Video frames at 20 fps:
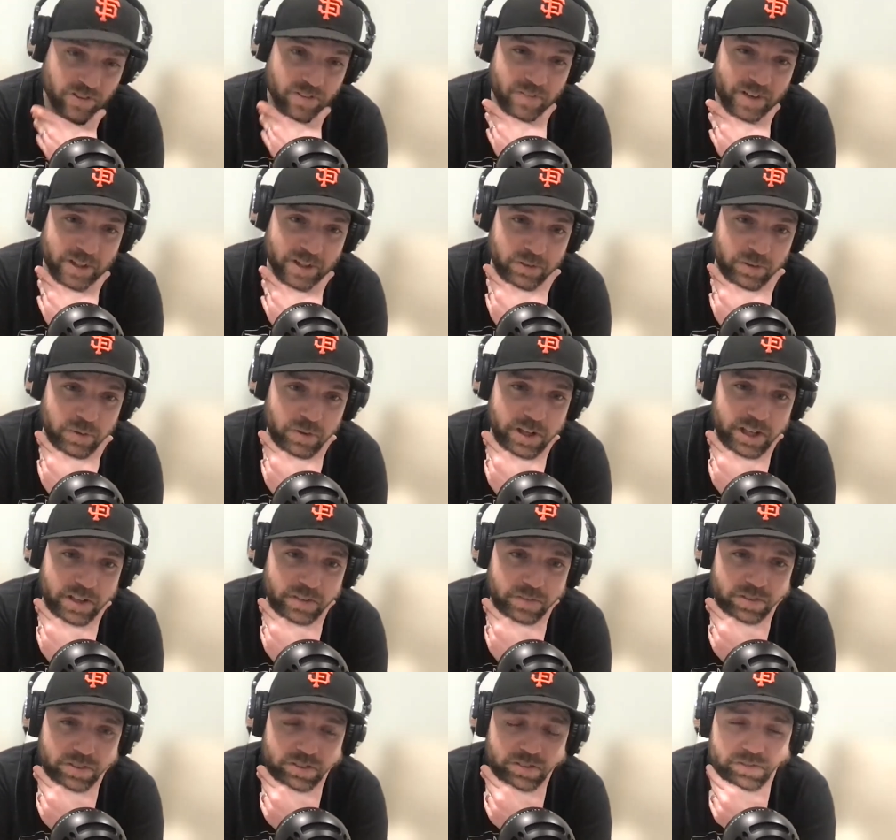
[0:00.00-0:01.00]
are my two
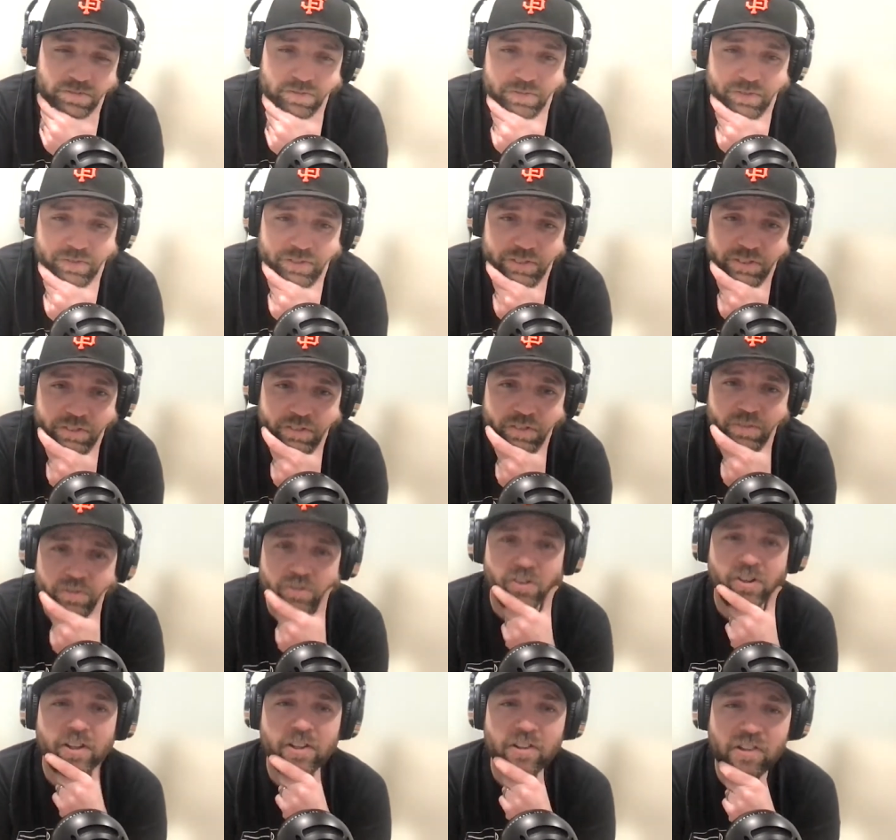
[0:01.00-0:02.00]
names. I'm
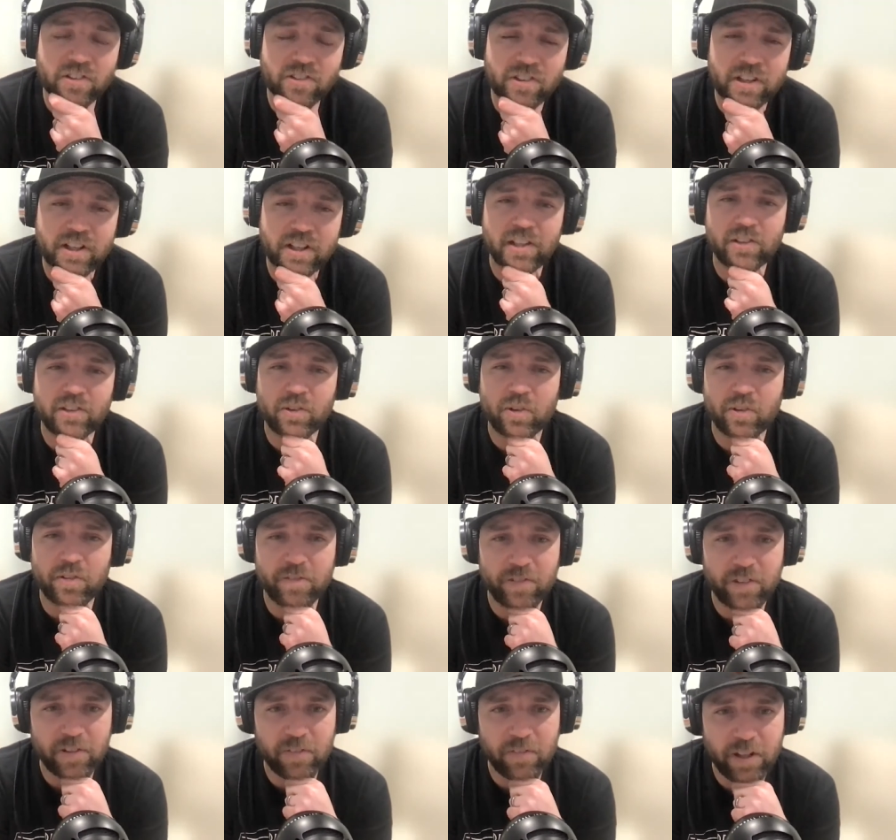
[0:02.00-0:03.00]
transitioning into a
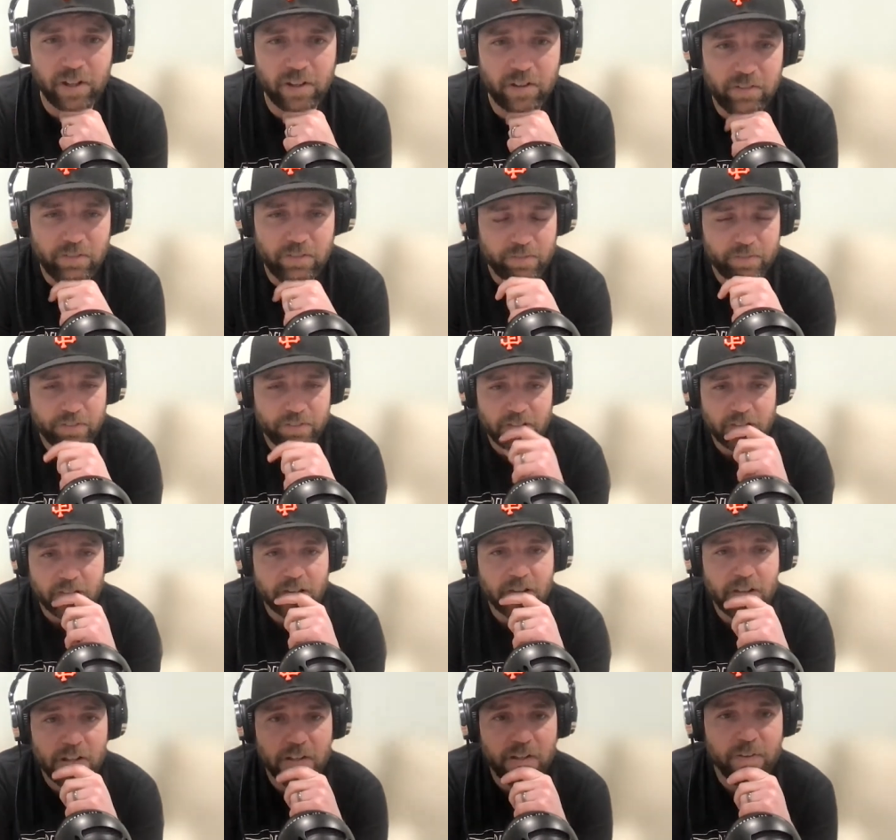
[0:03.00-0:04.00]
female.
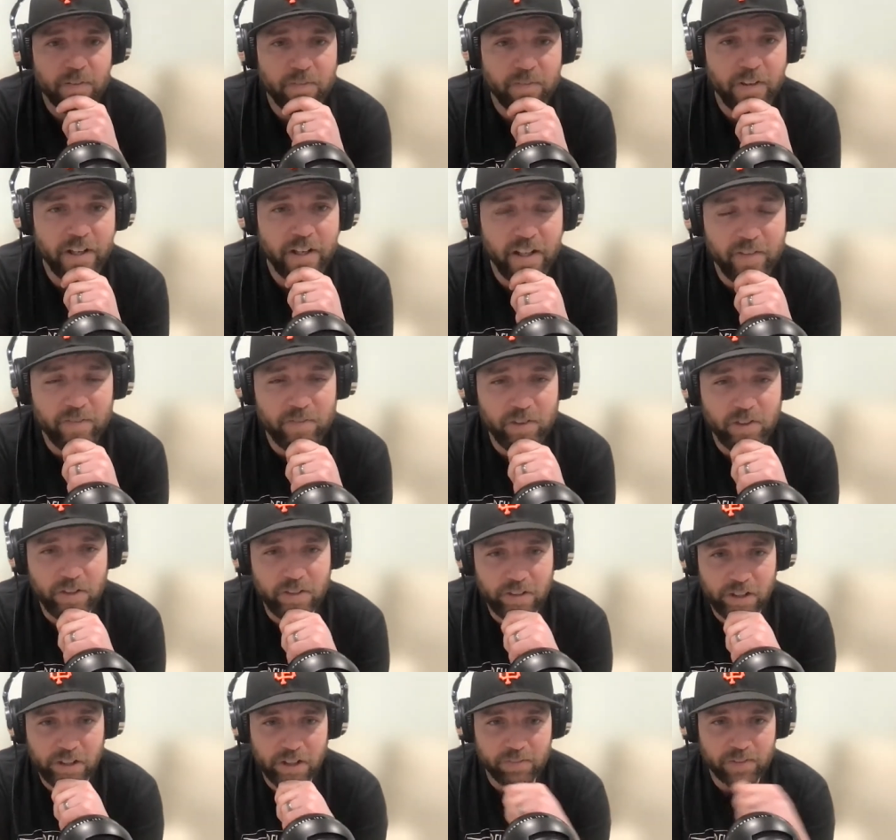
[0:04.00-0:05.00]
My names are
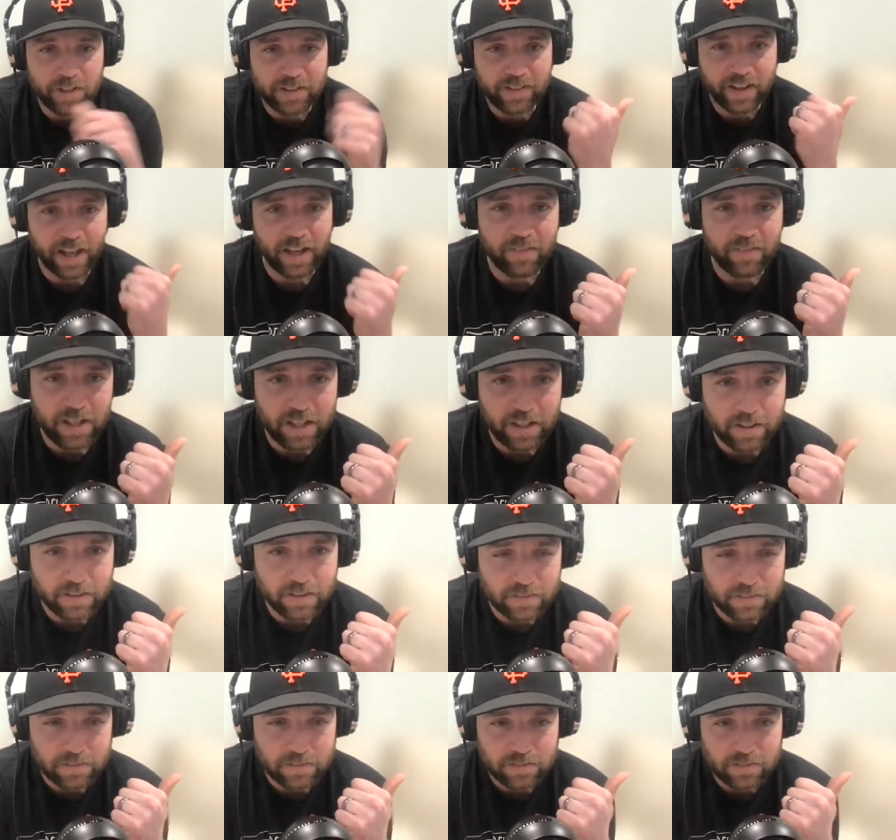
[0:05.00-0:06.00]
either going to be Tammy
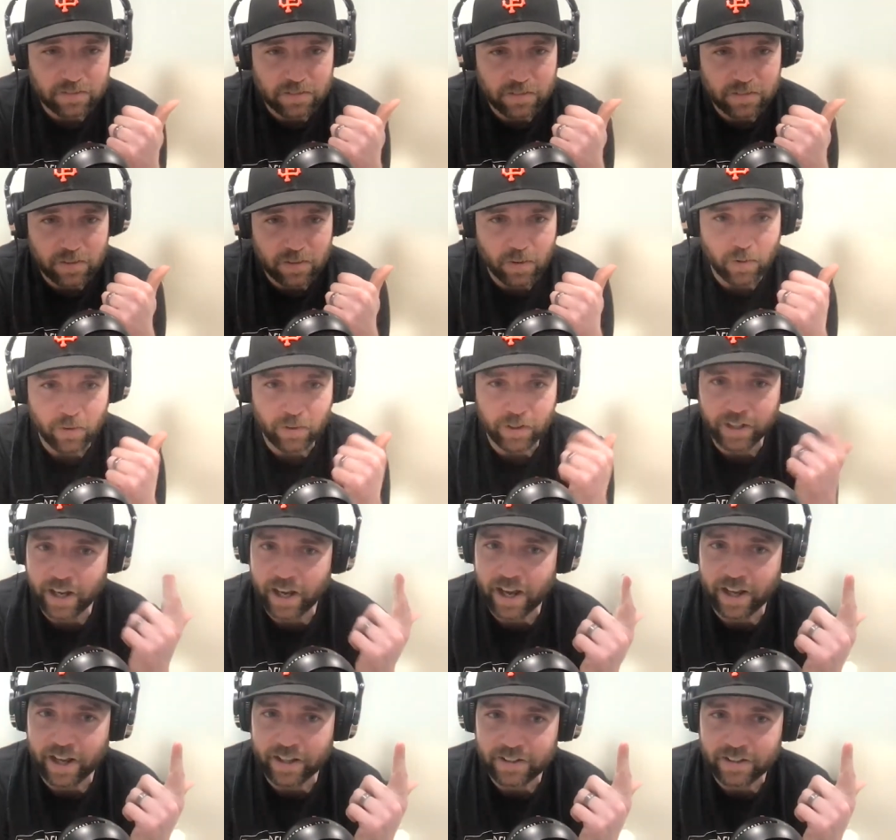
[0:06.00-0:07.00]
or
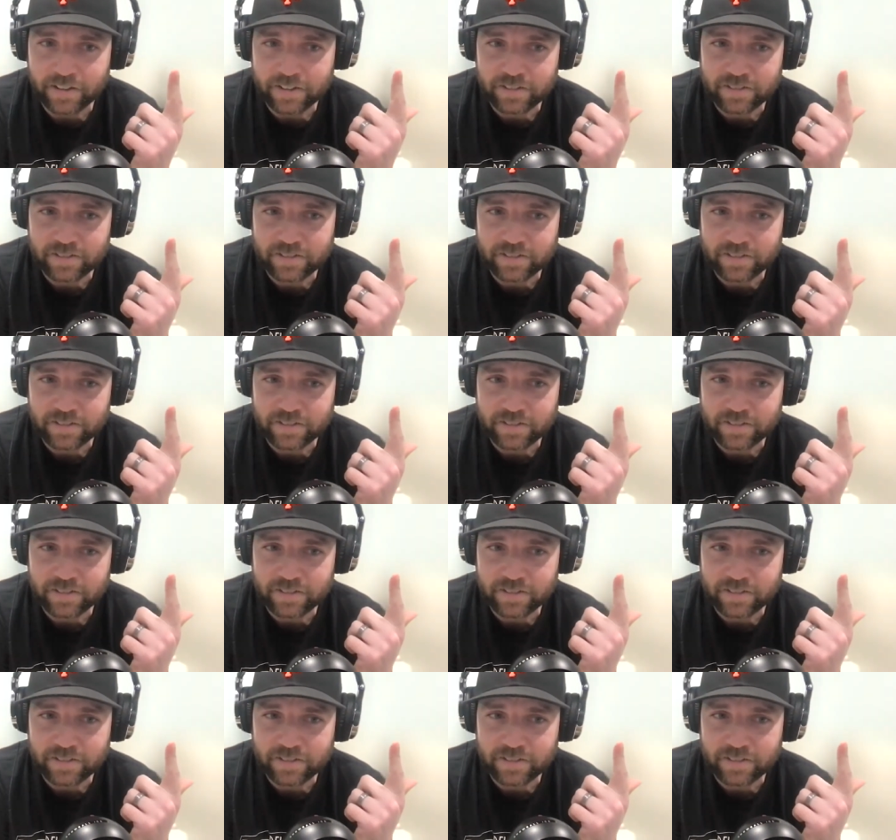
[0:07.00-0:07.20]
Guy.